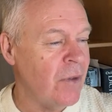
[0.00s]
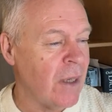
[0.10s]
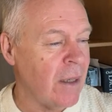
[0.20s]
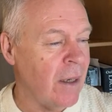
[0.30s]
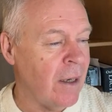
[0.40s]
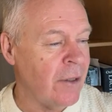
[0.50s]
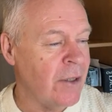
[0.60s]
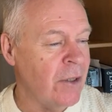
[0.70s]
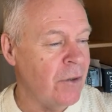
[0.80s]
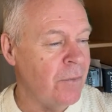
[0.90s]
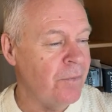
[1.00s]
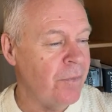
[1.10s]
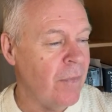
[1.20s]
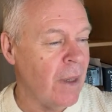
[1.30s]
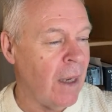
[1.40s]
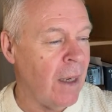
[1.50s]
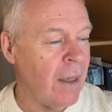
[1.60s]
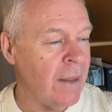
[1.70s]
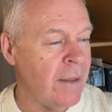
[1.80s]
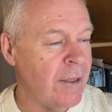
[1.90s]
the article,
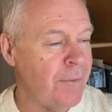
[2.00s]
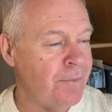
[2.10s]
and